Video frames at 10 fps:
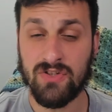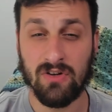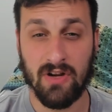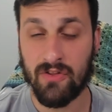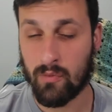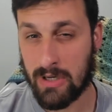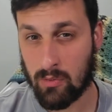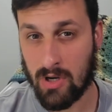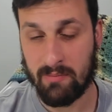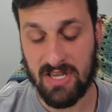are another weird
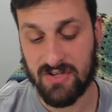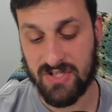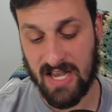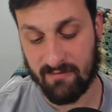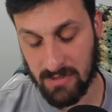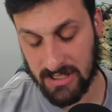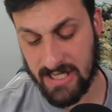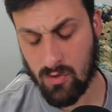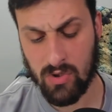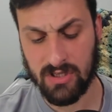one because you have
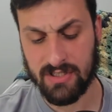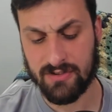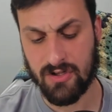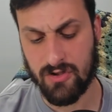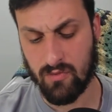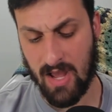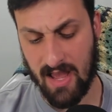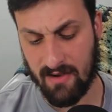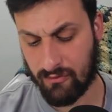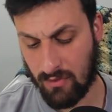Malik Willis, you
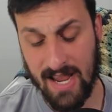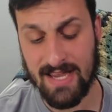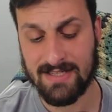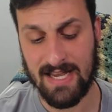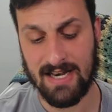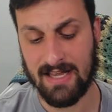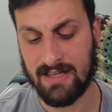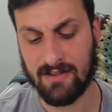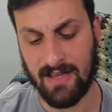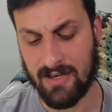have Ryan
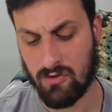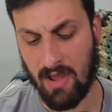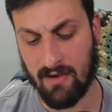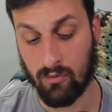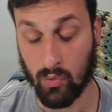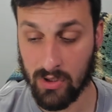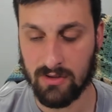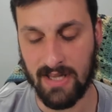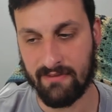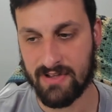Tannehill, and you have Will
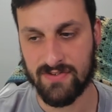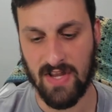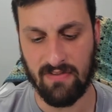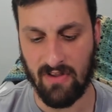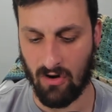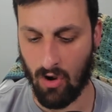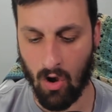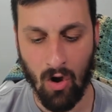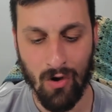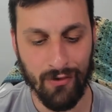Levis, and they're
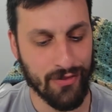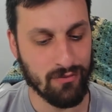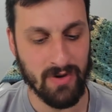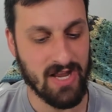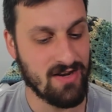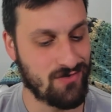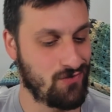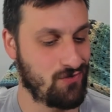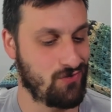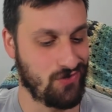all three
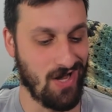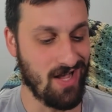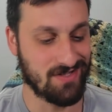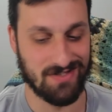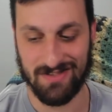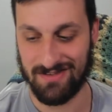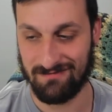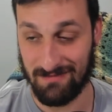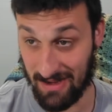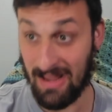just
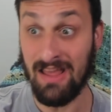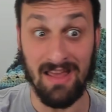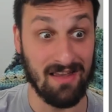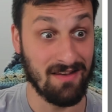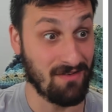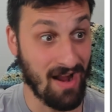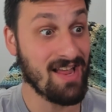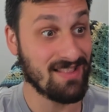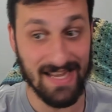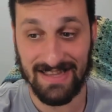eh,
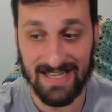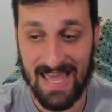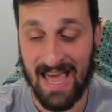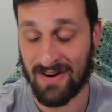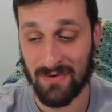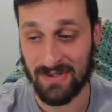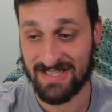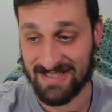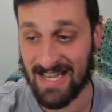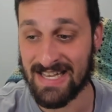right? Like the category
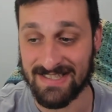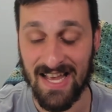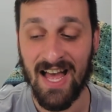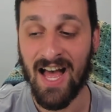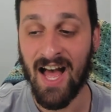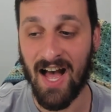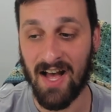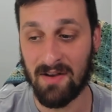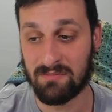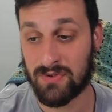says.
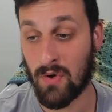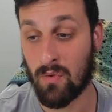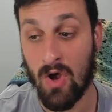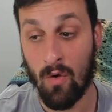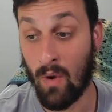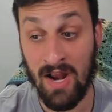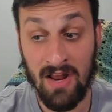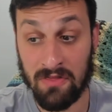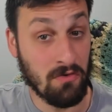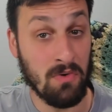Um, so why
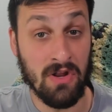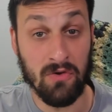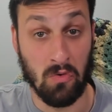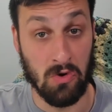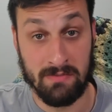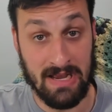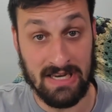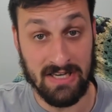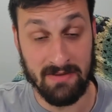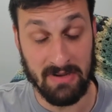not throw another quarterback
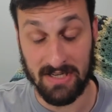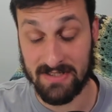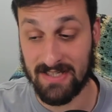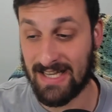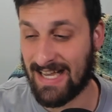into the mix?